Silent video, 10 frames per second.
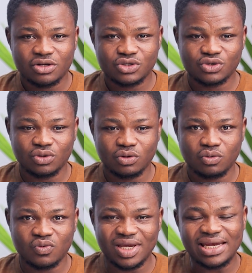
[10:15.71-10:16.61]

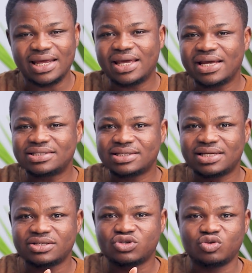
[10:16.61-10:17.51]
So we negate
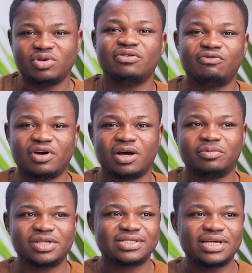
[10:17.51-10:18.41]
this to be
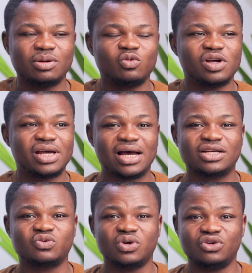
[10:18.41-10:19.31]
verb the same way
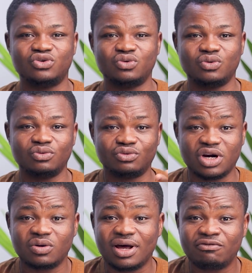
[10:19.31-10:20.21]
as we do
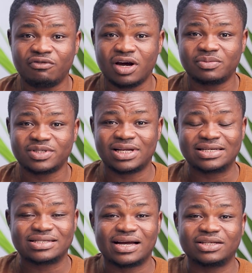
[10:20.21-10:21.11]
regular verbs that
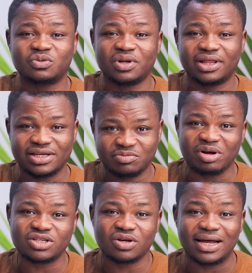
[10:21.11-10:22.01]
start with this
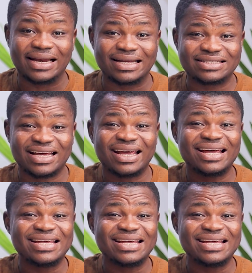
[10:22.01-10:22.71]
particular letter